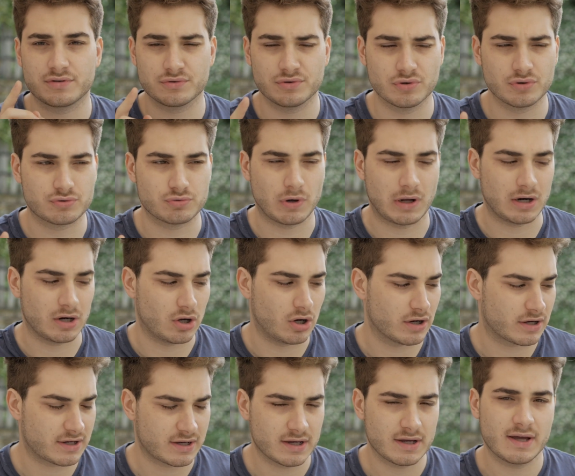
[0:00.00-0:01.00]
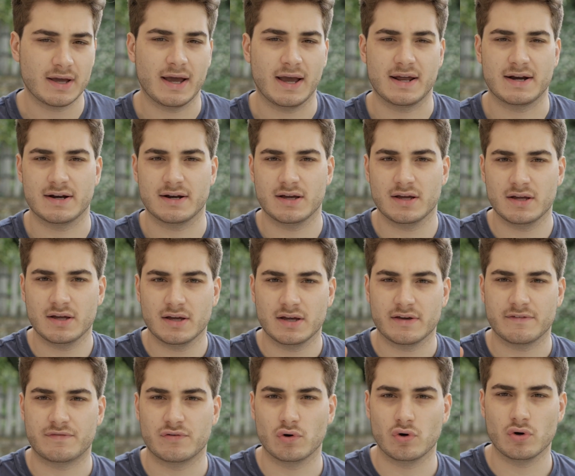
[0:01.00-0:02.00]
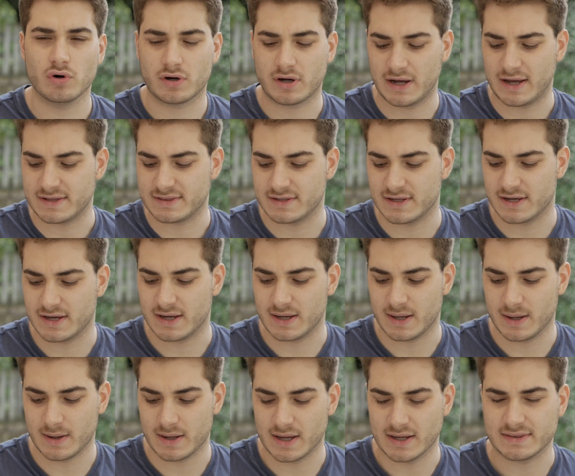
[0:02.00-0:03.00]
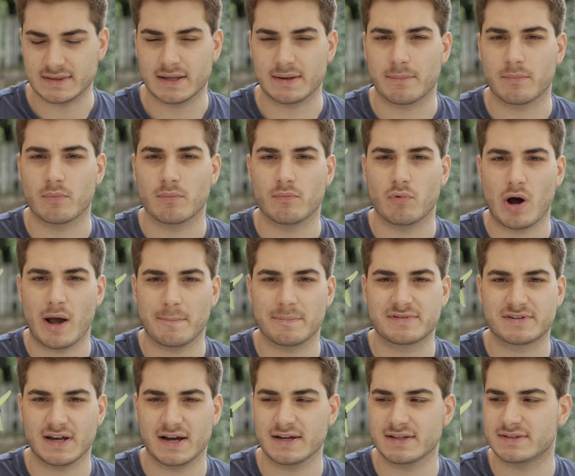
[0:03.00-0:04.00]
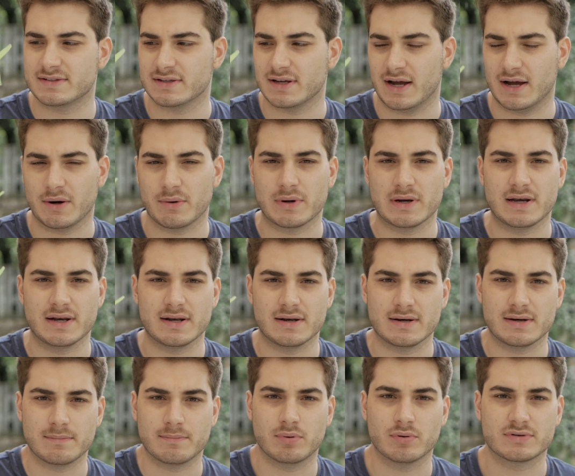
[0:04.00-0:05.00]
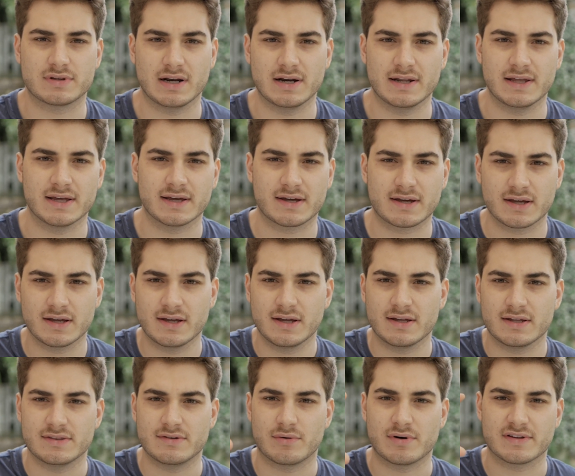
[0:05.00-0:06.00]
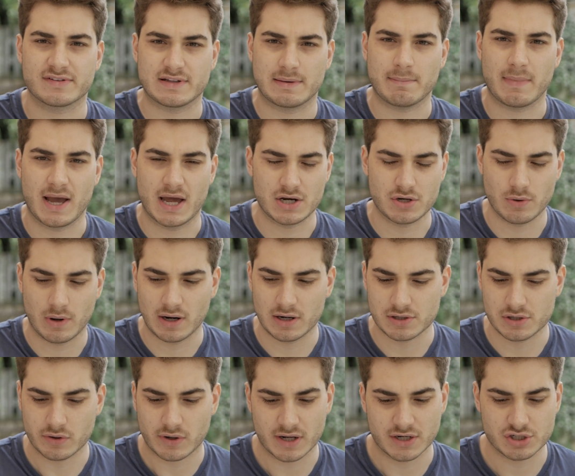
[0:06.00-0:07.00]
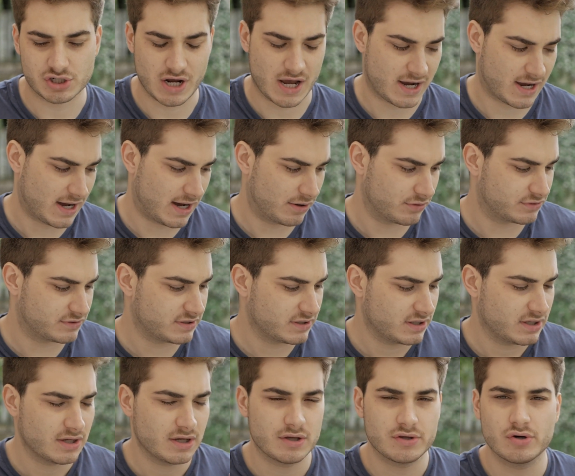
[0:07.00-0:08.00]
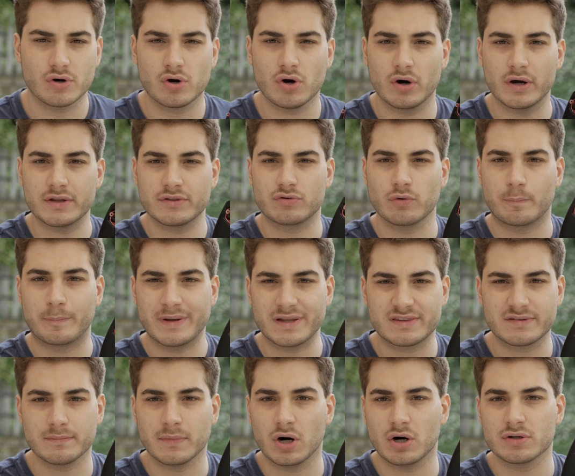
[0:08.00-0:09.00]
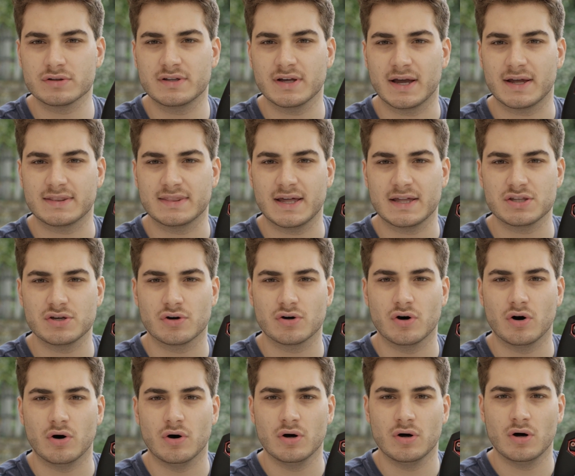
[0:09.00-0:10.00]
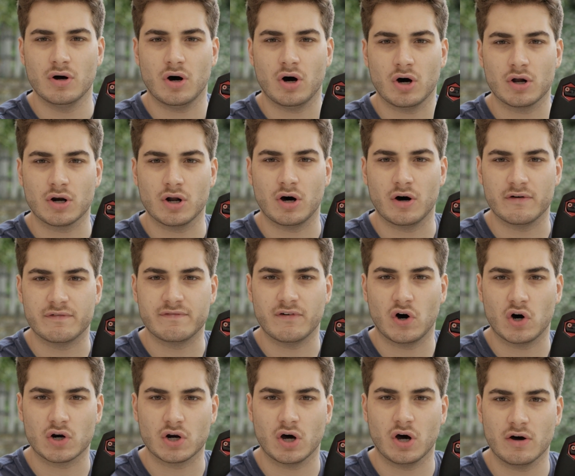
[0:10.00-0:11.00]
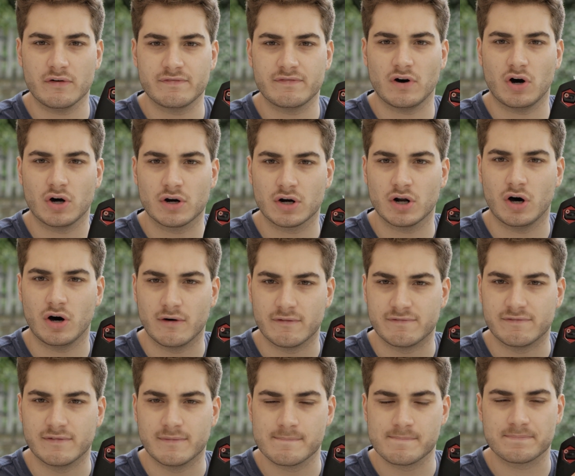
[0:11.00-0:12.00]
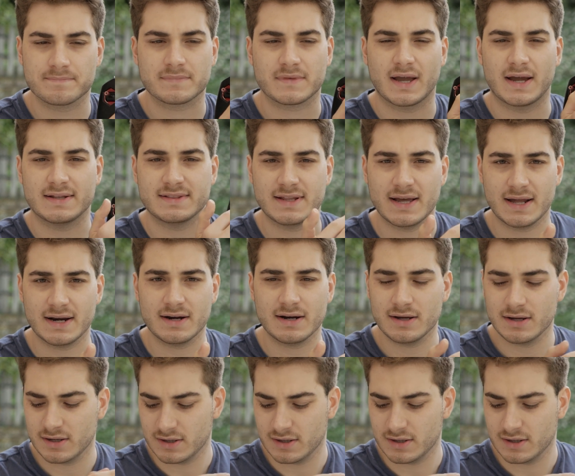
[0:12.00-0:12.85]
to do to unlock, and if you look at the website, I will put a link, there is a manual you can check out. You go into pit mode and then you go on, off, on, off, on, off. And then